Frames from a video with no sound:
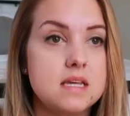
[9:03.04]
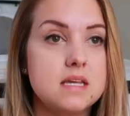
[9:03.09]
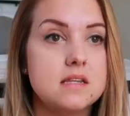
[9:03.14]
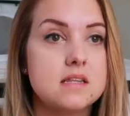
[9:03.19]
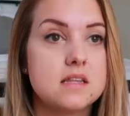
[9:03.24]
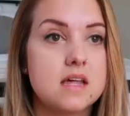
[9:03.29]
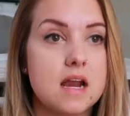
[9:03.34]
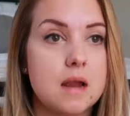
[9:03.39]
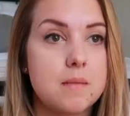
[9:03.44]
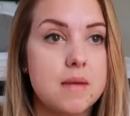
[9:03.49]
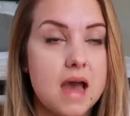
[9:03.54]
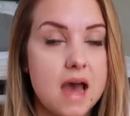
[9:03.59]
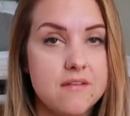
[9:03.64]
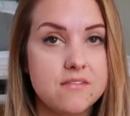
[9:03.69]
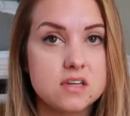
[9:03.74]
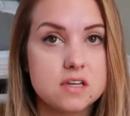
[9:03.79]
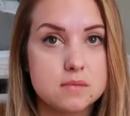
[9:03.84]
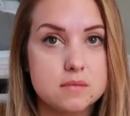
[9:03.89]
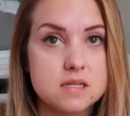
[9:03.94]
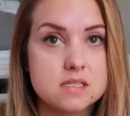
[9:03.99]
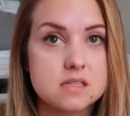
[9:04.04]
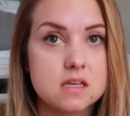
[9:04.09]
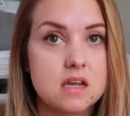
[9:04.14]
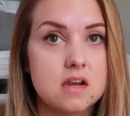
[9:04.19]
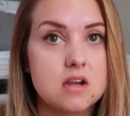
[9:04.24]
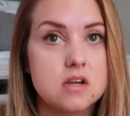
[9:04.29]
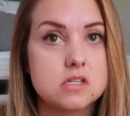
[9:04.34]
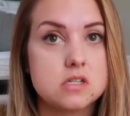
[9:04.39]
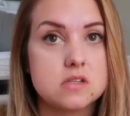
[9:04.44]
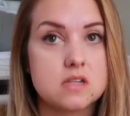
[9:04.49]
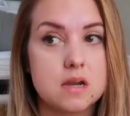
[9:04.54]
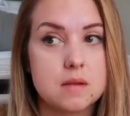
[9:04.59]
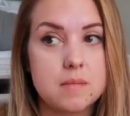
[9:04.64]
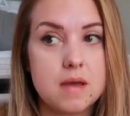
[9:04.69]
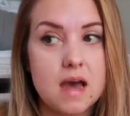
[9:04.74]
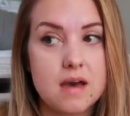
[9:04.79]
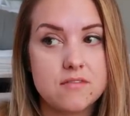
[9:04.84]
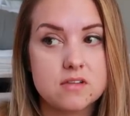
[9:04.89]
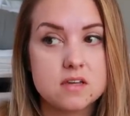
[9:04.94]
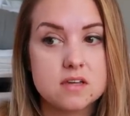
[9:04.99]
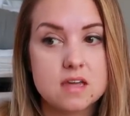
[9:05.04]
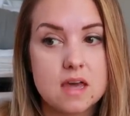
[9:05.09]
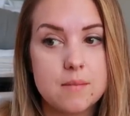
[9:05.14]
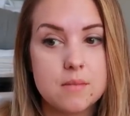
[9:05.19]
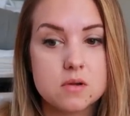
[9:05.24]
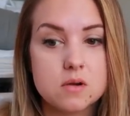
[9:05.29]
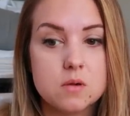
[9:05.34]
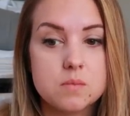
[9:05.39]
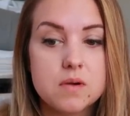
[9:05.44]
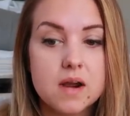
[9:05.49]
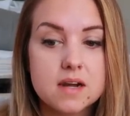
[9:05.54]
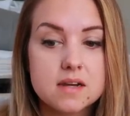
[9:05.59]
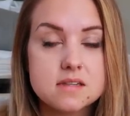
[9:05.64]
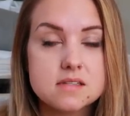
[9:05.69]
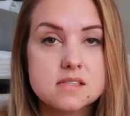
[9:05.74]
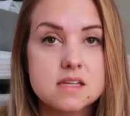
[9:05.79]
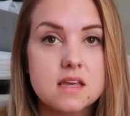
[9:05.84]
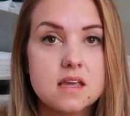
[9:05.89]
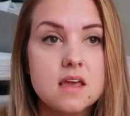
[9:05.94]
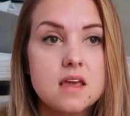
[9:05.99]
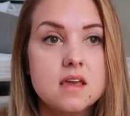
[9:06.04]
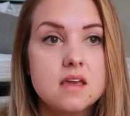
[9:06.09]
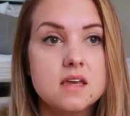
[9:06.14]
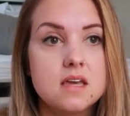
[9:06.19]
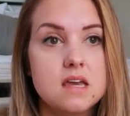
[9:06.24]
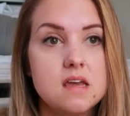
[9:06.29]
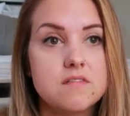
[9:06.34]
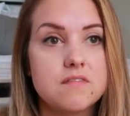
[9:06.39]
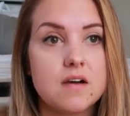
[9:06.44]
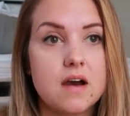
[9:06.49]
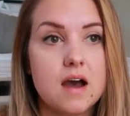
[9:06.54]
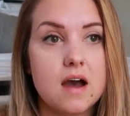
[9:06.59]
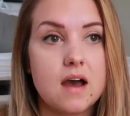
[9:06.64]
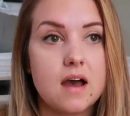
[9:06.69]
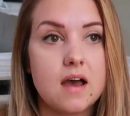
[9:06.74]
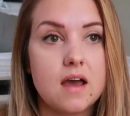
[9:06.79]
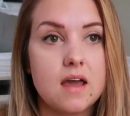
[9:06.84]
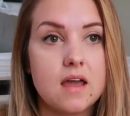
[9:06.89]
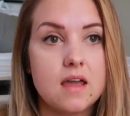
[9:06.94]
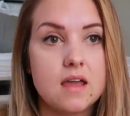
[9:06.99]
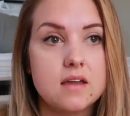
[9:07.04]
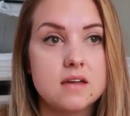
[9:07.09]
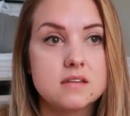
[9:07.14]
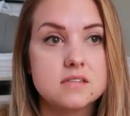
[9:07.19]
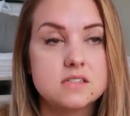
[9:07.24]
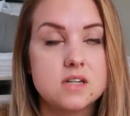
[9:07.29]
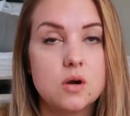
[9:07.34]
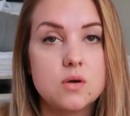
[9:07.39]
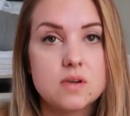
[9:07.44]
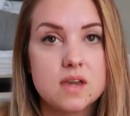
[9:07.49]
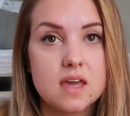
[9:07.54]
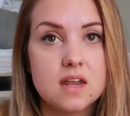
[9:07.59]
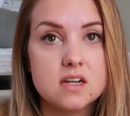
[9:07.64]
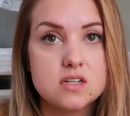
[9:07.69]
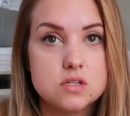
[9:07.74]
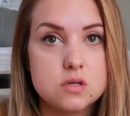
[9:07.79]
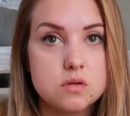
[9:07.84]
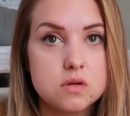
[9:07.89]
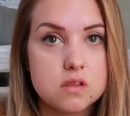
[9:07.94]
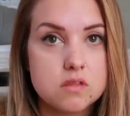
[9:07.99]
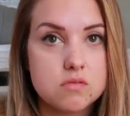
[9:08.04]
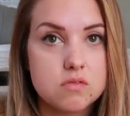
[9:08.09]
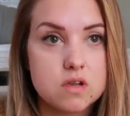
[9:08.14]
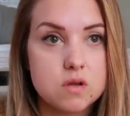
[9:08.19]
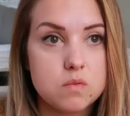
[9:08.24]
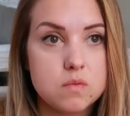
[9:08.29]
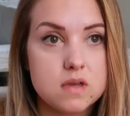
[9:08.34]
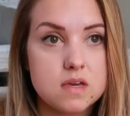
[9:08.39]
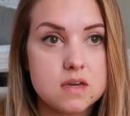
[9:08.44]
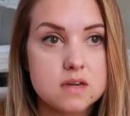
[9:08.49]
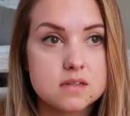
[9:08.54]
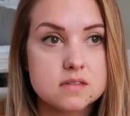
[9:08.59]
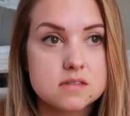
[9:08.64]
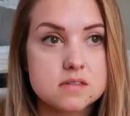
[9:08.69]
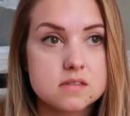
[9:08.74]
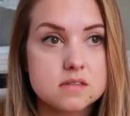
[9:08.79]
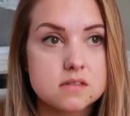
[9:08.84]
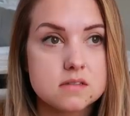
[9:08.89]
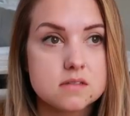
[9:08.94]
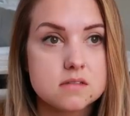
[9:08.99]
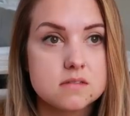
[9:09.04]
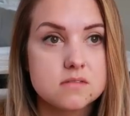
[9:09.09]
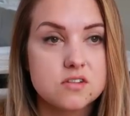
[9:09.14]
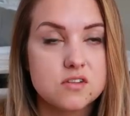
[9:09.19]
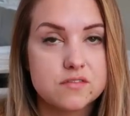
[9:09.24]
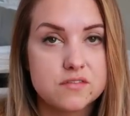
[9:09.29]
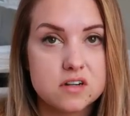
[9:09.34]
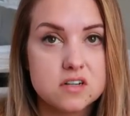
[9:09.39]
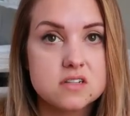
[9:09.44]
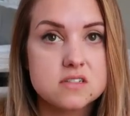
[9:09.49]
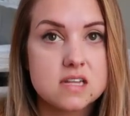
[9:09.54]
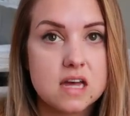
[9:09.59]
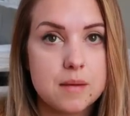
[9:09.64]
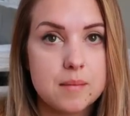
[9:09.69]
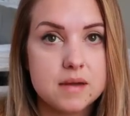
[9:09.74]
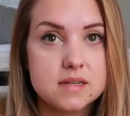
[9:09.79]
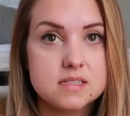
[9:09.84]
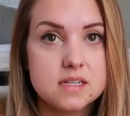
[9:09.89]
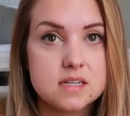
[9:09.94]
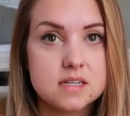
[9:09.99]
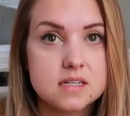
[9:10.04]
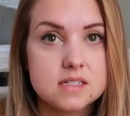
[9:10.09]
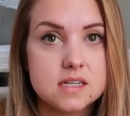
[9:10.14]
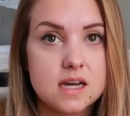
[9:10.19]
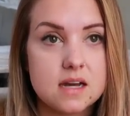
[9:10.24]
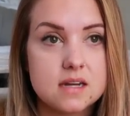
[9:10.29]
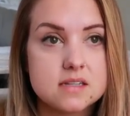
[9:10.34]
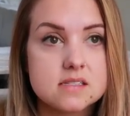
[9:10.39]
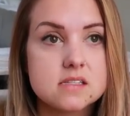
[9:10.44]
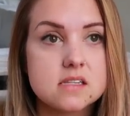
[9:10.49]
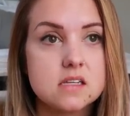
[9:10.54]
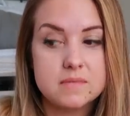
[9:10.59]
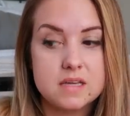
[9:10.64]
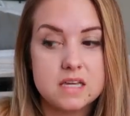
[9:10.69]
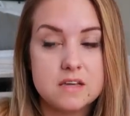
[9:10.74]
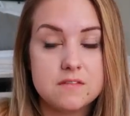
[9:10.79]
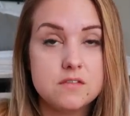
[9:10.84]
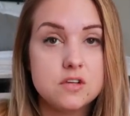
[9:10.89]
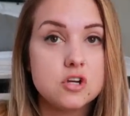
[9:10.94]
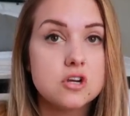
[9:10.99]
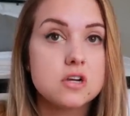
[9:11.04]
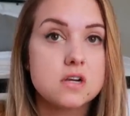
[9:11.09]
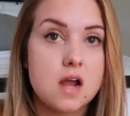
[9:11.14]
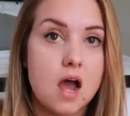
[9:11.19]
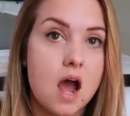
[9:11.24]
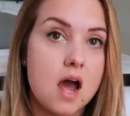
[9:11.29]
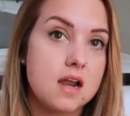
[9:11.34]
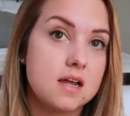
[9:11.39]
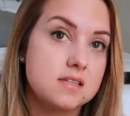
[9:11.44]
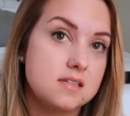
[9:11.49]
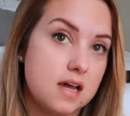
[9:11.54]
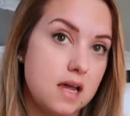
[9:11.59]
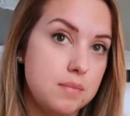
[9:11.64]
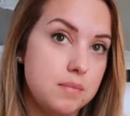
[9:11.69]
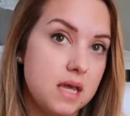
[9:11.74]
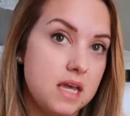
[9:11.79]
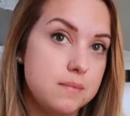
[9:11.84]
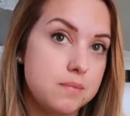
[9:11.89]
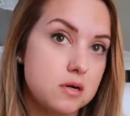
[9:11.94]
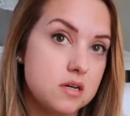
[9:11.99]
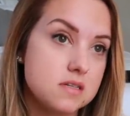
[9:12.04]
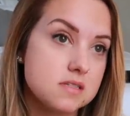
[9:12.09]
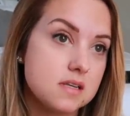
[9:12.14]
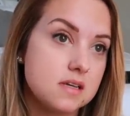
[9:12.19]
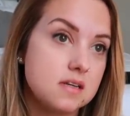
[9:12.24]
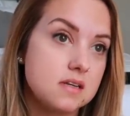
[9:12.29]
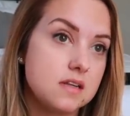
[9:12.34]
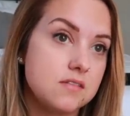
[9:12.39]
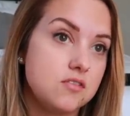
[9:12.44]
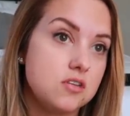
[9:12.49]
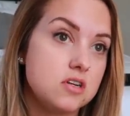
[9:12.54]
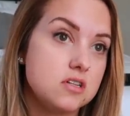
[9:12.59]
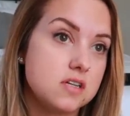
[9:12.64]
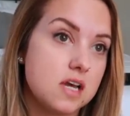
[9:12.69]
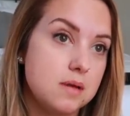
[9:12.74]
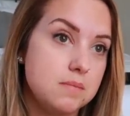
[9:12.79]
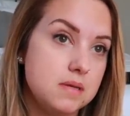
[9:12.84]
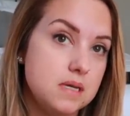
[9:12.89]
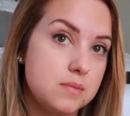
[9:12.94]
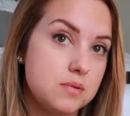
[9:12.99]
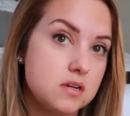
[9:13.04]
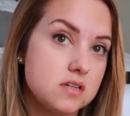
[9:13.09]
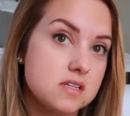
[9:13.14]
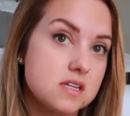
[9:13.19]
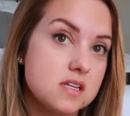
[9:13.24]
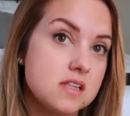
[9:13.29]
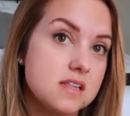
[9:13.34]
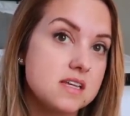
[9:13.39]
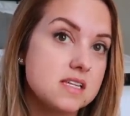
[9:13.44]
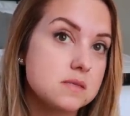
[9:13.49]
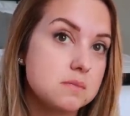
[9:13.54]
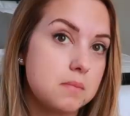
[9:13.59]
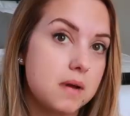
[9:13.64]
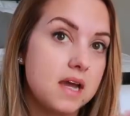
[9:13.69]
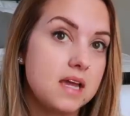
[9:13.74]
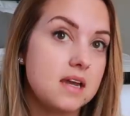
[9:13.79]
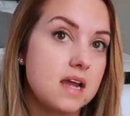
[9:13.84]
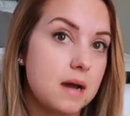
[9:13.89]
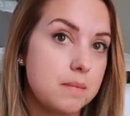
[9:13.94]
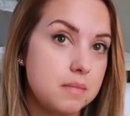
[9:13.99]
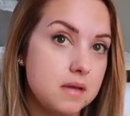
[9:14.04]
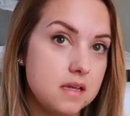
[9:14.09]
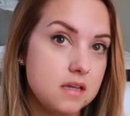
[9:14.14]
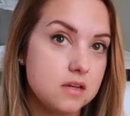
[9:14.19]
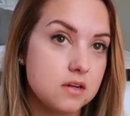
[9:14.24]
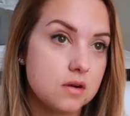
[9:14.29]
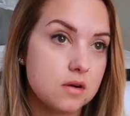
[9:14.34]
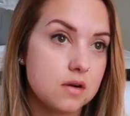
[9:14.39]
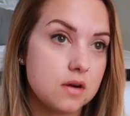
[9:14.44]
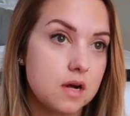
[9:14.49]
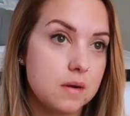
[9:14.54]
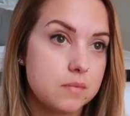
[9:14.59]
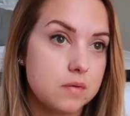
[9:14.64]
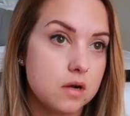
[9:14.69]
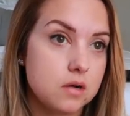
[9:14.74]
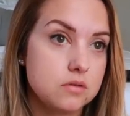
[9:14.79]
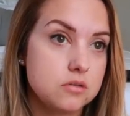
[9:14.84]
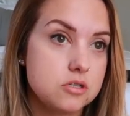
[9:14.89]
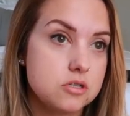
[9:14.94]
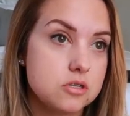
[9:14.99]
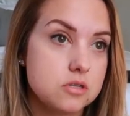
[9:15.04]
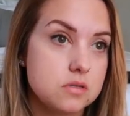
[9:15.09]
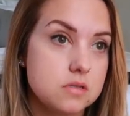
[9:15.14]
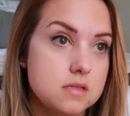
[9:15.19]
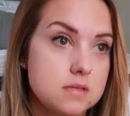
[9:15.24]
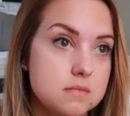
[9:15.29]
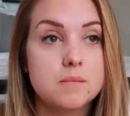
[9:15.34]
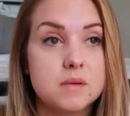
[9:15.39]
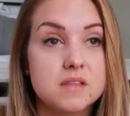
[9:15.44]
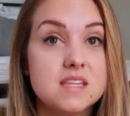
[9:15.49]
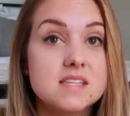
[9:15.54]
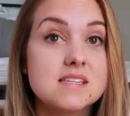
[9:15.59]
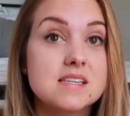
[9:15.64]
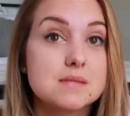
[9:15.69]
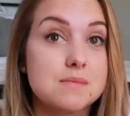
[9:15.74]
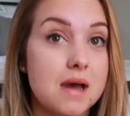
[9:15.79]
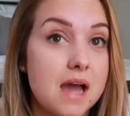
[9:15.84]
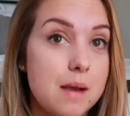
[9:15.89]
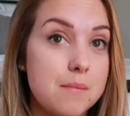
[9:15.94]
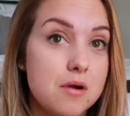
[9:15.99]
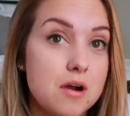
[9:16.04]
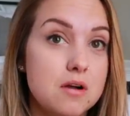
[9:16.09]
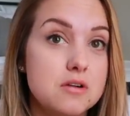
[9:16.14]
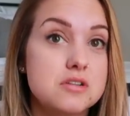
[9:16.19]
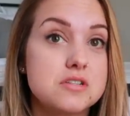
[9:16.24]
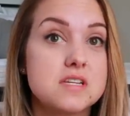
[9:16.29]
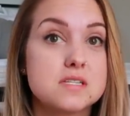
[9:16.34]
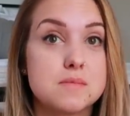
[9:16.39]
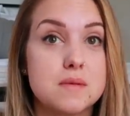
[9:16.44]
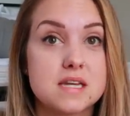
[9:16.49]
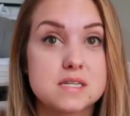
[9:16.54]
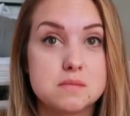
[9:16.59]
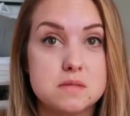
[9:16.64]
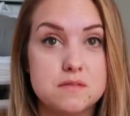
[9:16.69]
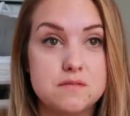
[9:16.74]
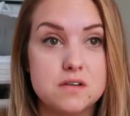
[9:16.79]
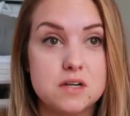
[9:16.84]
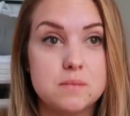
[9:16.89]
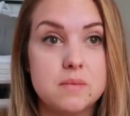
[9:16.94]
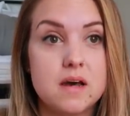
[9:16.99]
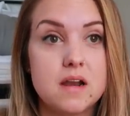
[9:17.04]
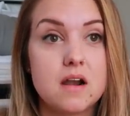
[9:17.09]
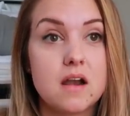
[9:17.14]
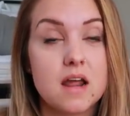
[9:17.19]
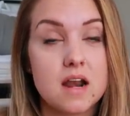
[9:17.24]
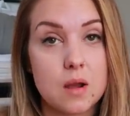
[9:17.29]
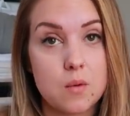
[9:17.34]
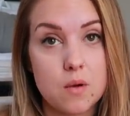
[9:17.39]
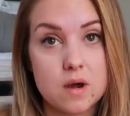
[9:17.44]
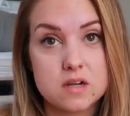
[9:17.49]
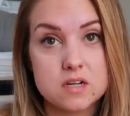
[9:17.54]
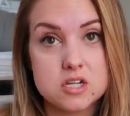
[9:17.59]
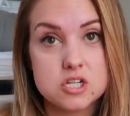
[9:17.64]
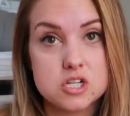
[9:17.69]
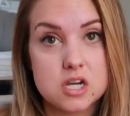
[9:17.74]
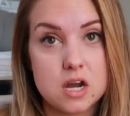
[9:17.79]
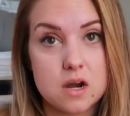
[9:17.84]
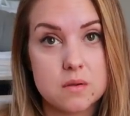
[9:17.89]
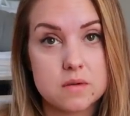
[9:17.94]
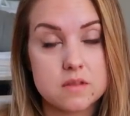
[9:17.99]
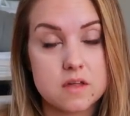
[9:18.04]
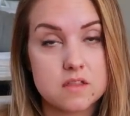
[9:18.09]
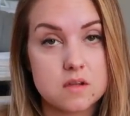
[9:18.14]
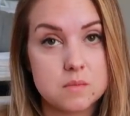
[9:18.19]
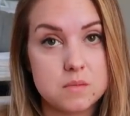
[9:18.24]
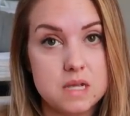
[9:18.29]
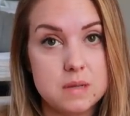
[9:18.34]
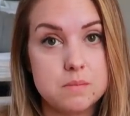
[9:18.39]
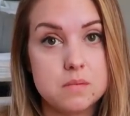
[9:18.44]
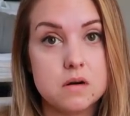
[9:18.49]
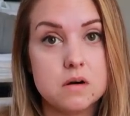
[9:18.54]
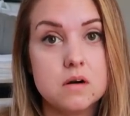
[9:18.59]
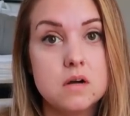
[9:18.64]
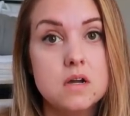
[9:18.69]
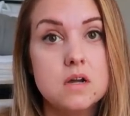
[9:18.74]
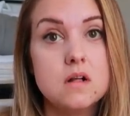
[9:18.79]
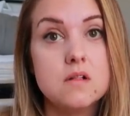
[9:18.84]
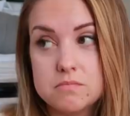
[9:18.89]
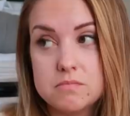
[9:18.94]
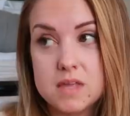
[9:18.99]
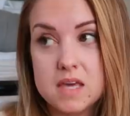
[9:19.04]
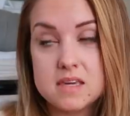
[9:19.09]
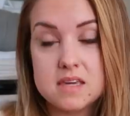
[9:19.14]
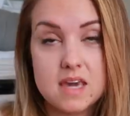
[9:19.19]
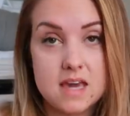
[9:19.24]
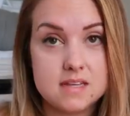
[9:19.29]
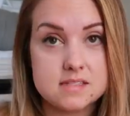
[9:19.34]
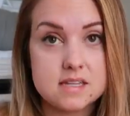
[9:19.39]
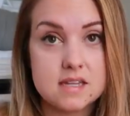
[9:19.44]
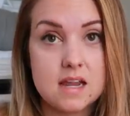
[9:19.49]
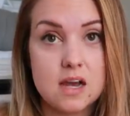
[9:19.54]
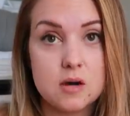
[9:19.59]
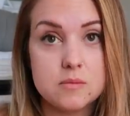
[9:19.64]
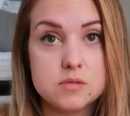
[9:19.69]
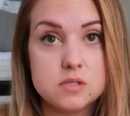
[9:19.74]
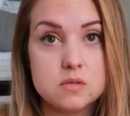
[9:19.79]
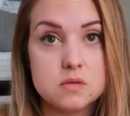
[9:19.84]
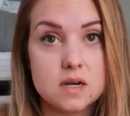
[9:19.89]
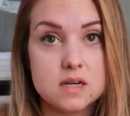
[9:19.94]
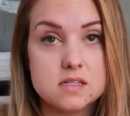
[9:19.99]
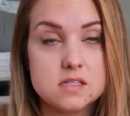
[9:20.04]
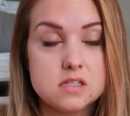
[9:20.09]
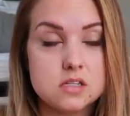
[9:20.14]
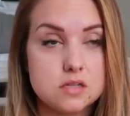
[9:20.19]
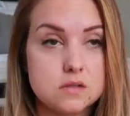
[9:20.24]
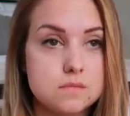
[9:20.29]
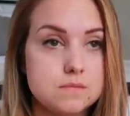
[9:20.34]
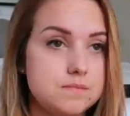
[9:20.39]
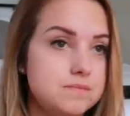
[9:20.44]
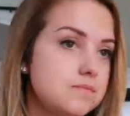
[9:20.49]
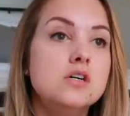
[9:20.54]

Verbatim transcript: mean that I'm having a miscarriage or that I'm having a chemical pregnancy if I don't get a two to three weeks the first time I take a test. If you're not a type A person, if you're a type B person, this might not be your approach. But this is my approach, this makes me feel better, and I wanted to share it with other people in case it helps you guys too.